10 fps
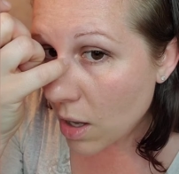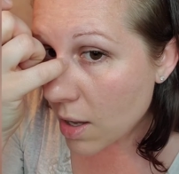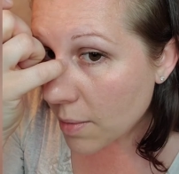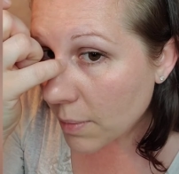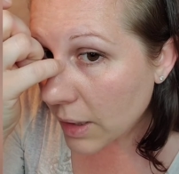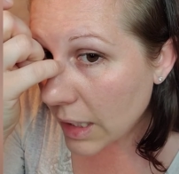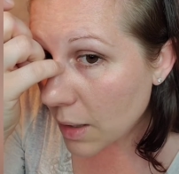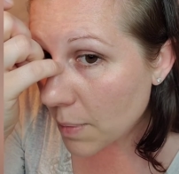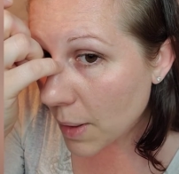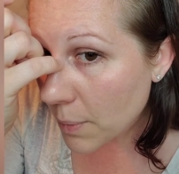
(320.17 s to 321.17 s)

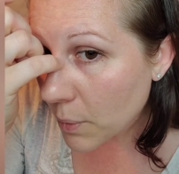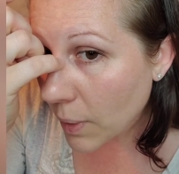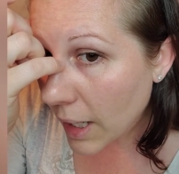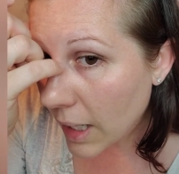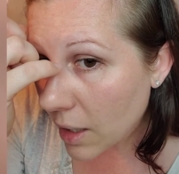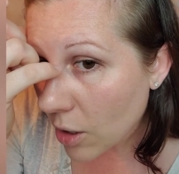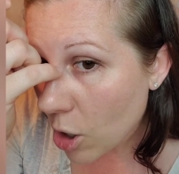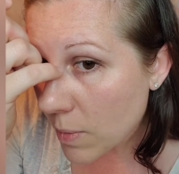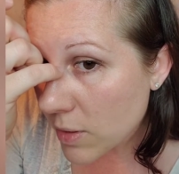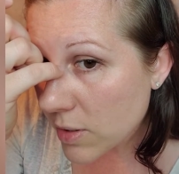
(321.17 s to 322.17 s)
Milia bump right here
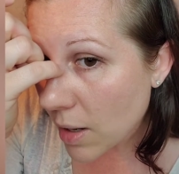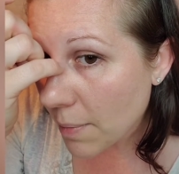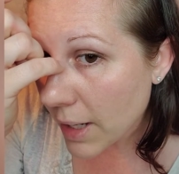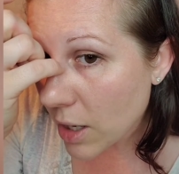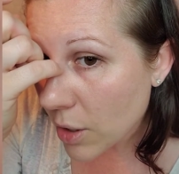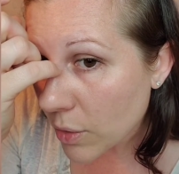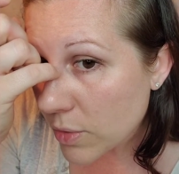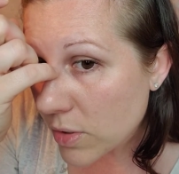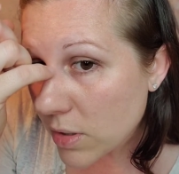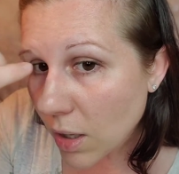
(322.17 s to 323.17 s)
almost on my
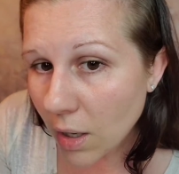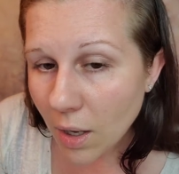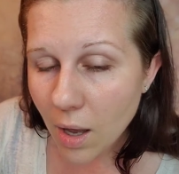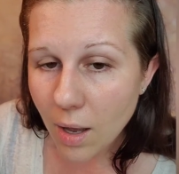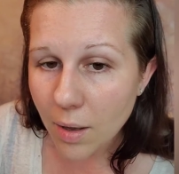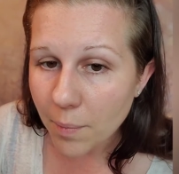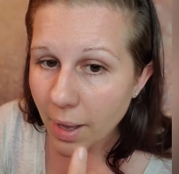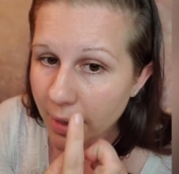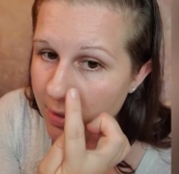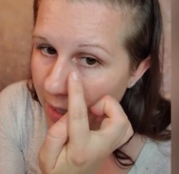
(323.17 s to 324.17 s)
nose.
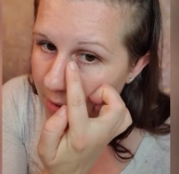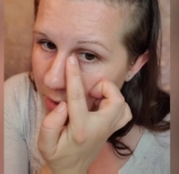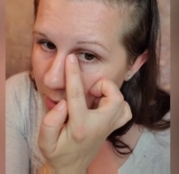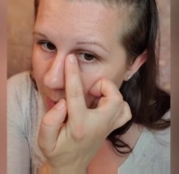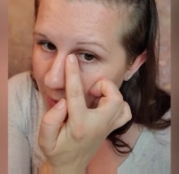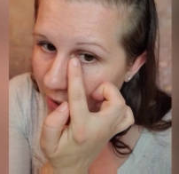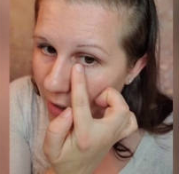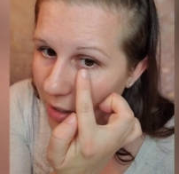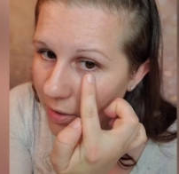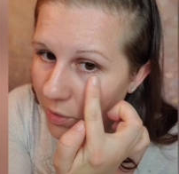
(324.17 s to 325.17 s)
I tend to be very
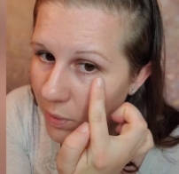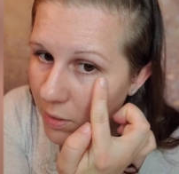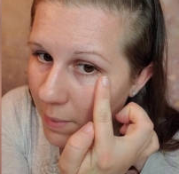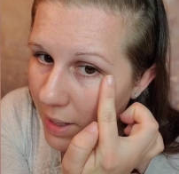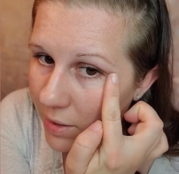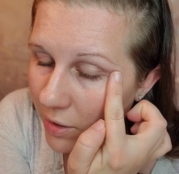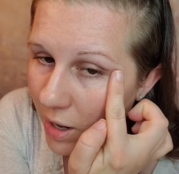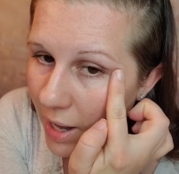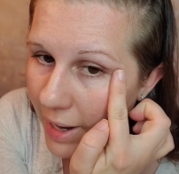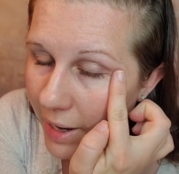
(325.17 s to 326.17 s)
careful with my under
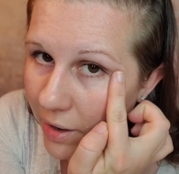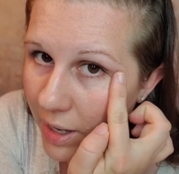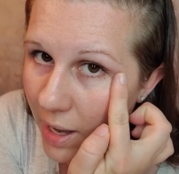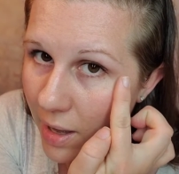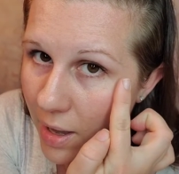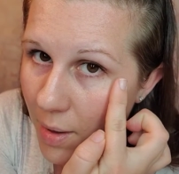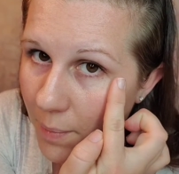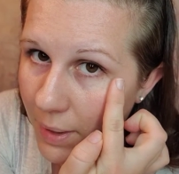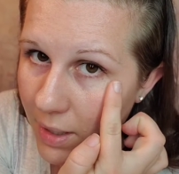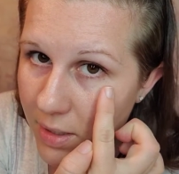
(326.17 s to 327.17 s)
eye area
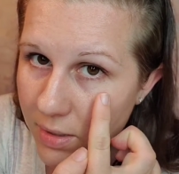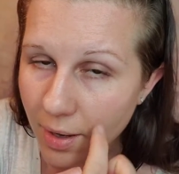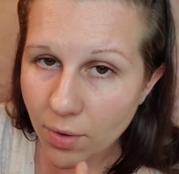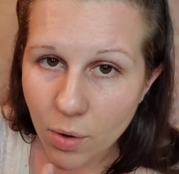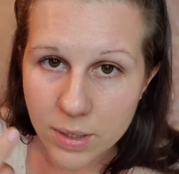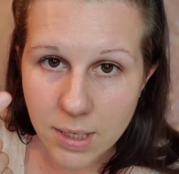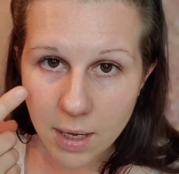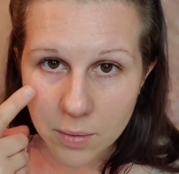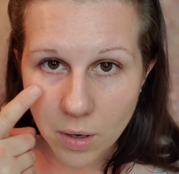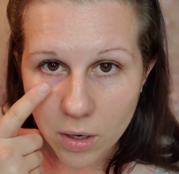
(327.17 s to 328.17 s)
because I've always
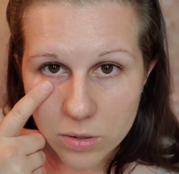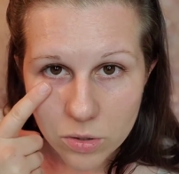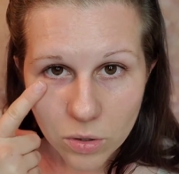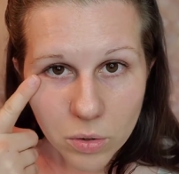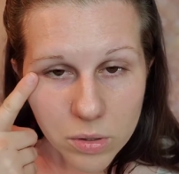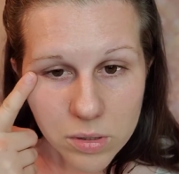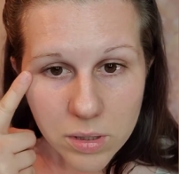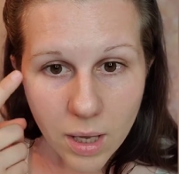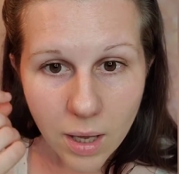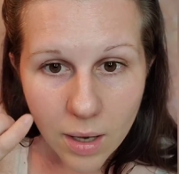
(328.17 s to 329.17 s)
had dark circles
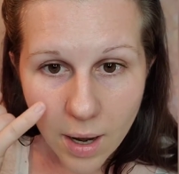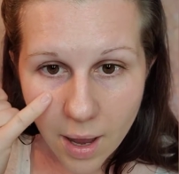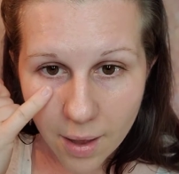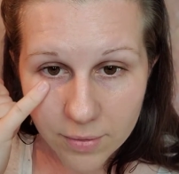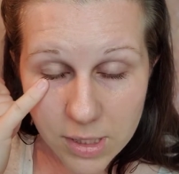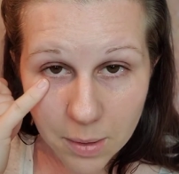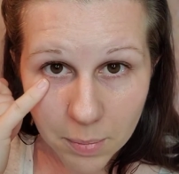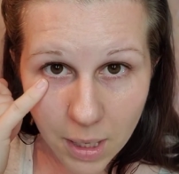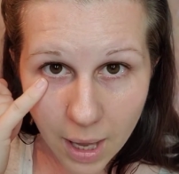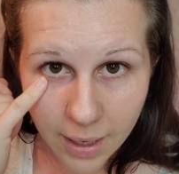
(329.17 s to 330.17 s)
and I have
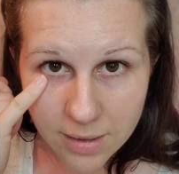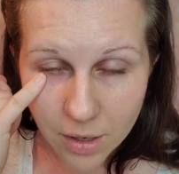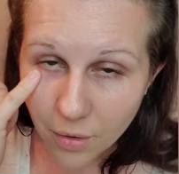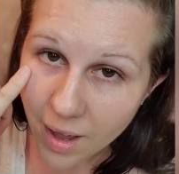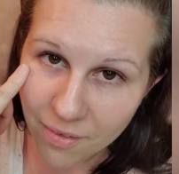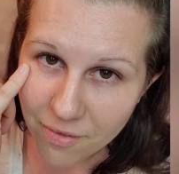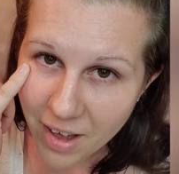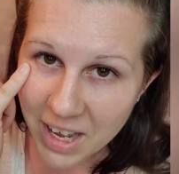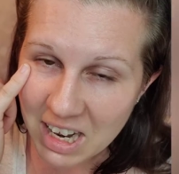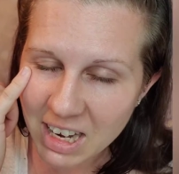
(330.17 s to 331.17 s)
deep lines. I don't have
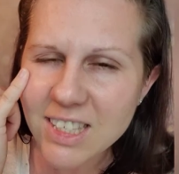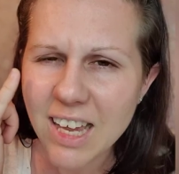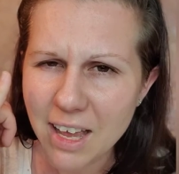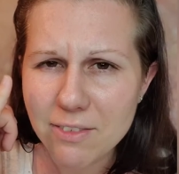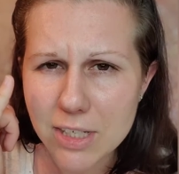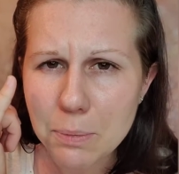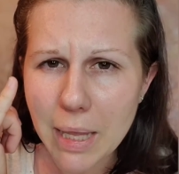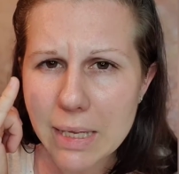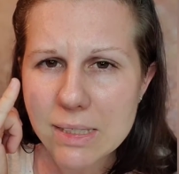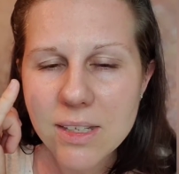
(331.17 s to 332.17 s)
fine lines, I have deep
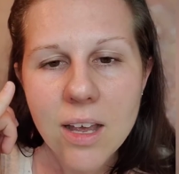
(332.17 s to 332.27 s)
lines.